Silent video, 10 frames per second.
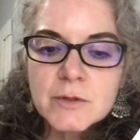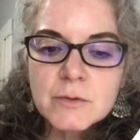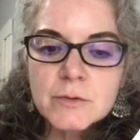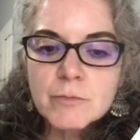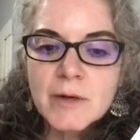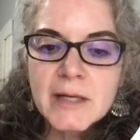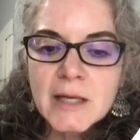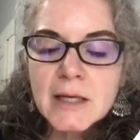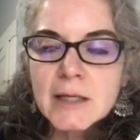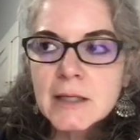it's
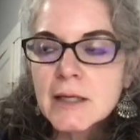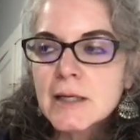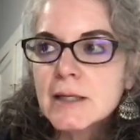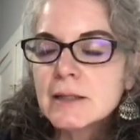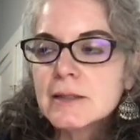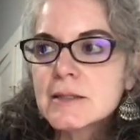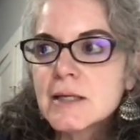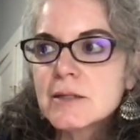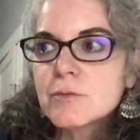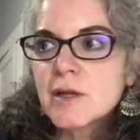running, and let's
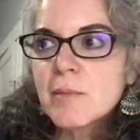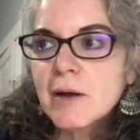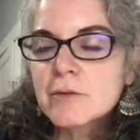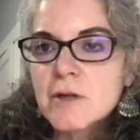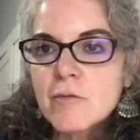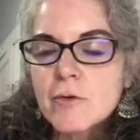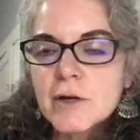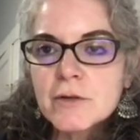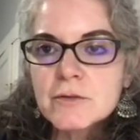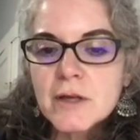say it's running Microsoft Word,
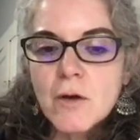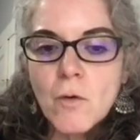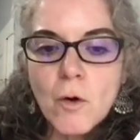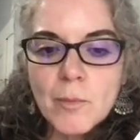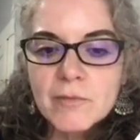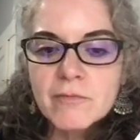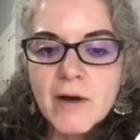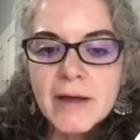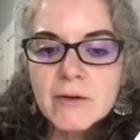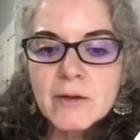and you say go open
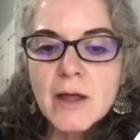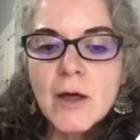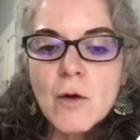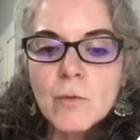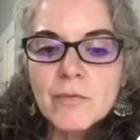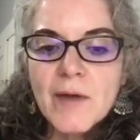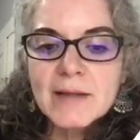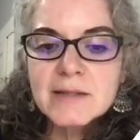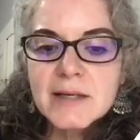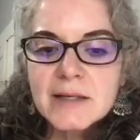file. Well,
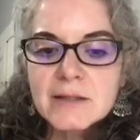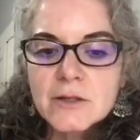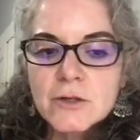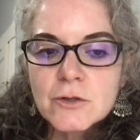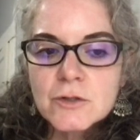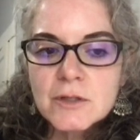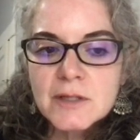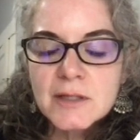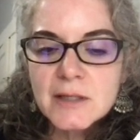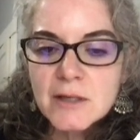that's an execution
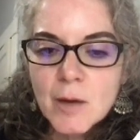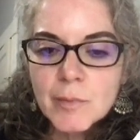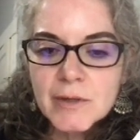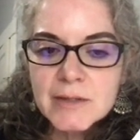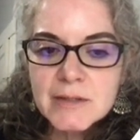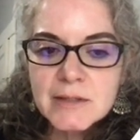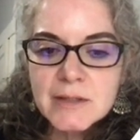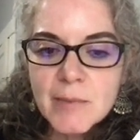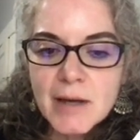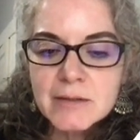that then the operating
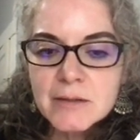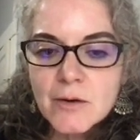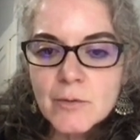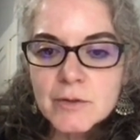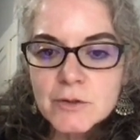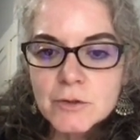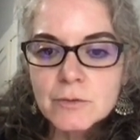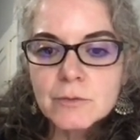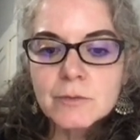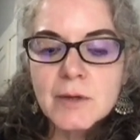system has to go and
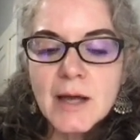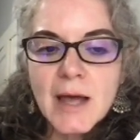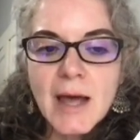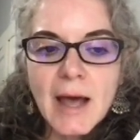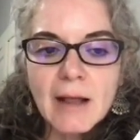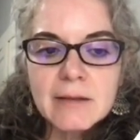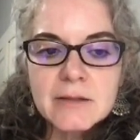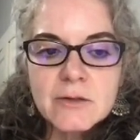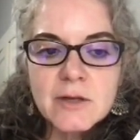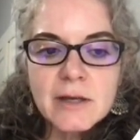do. And
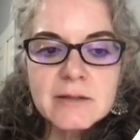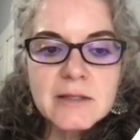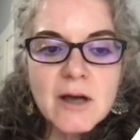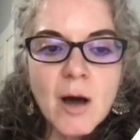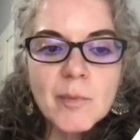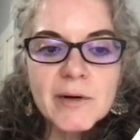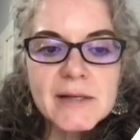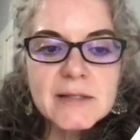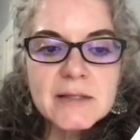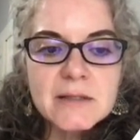so it's the
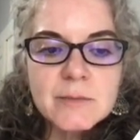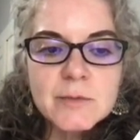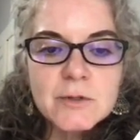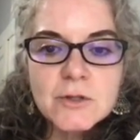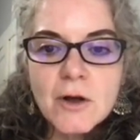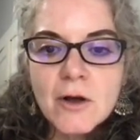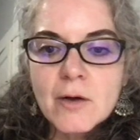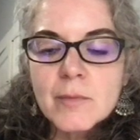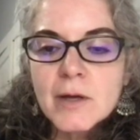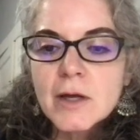operating system's
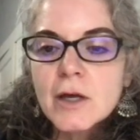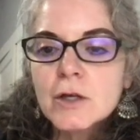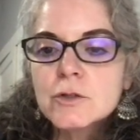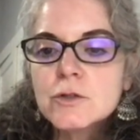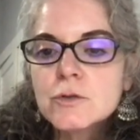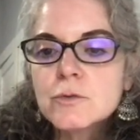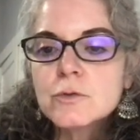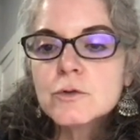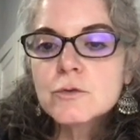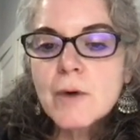job to
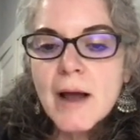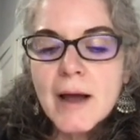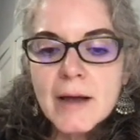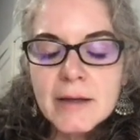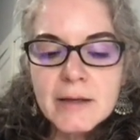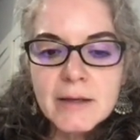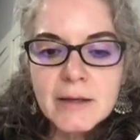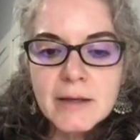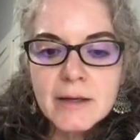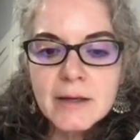track
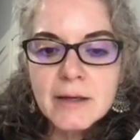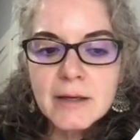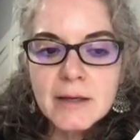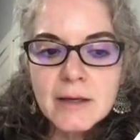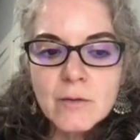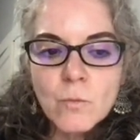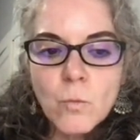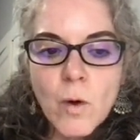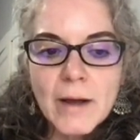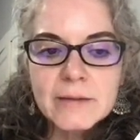
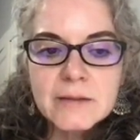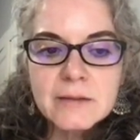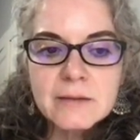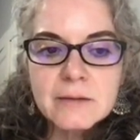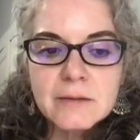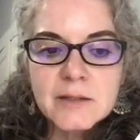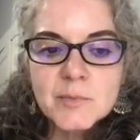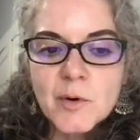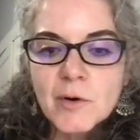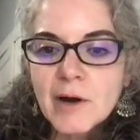what this
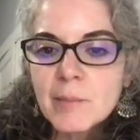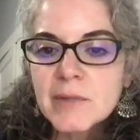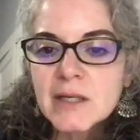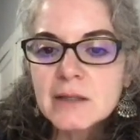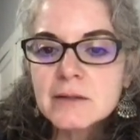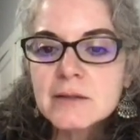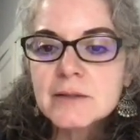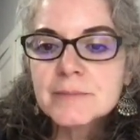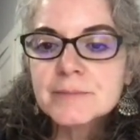program needs.